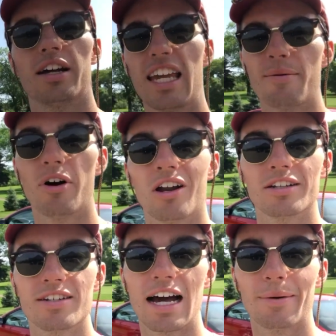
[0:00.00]
I came out
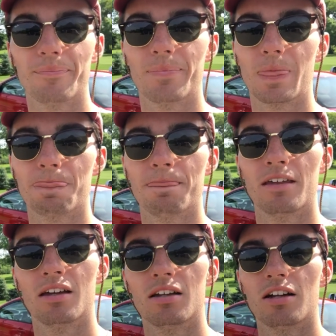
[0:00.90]
on top,
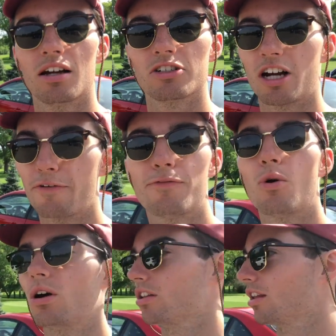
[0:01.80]
shot a
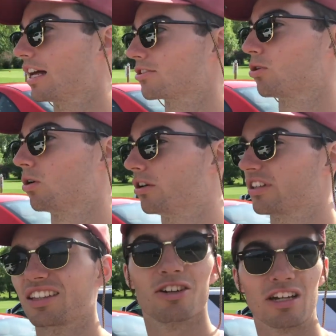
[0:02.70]
four on the last hole.
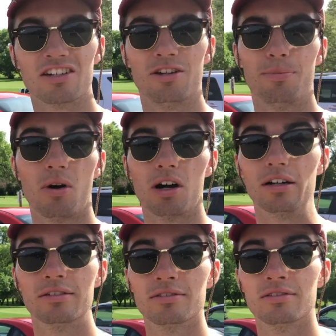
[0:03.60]
I think that was actually a
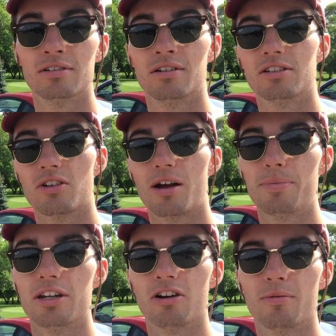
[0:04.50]
par. So I
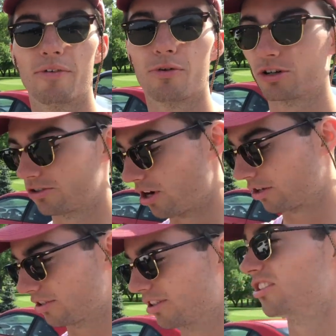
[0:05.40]
beat Noah by four
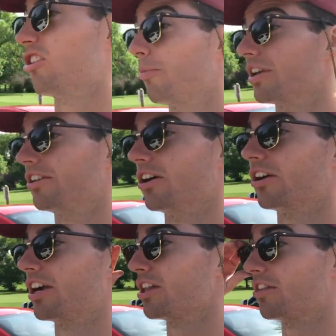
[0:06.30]
strokes, no big
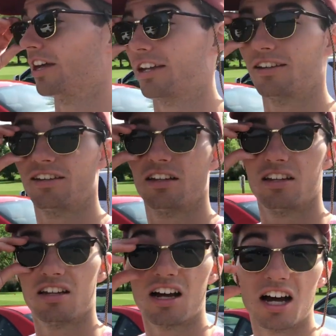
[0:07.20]
deal or anything.
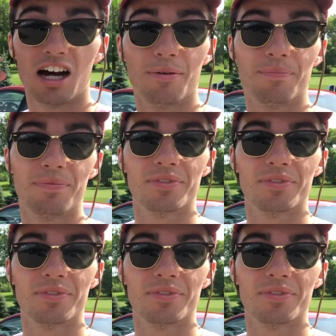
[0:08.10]
I